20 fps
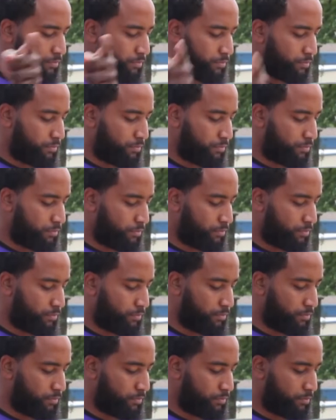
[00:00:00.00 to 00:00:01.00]

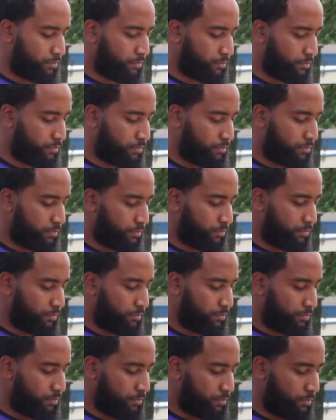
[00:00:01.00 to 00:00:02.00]

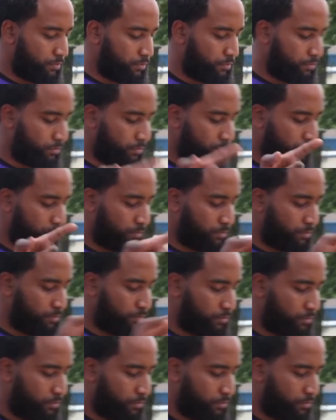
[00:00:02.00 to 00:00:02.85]
No words are spoken by the person on screen.